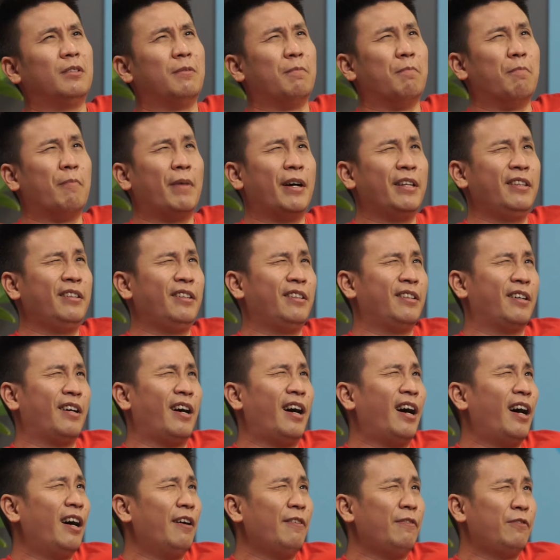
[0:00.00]
month and a
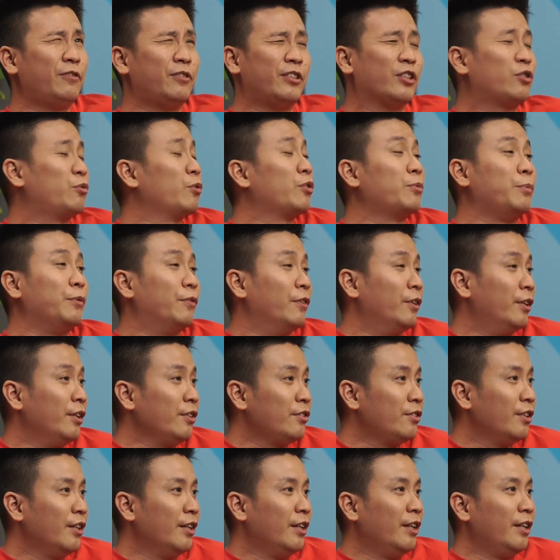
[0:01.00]
half, 6 weeks before us.
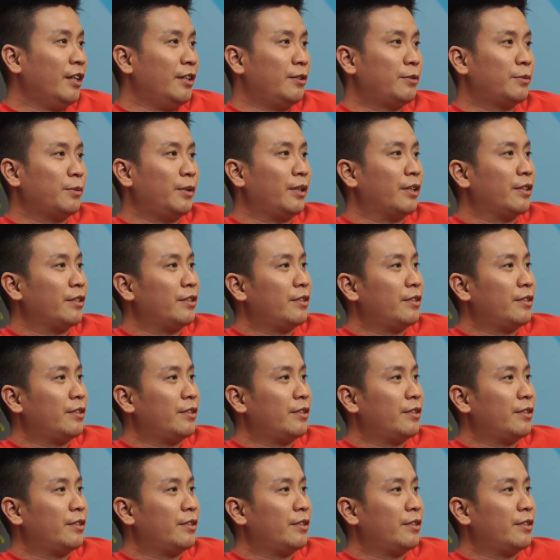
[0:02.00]
And so like,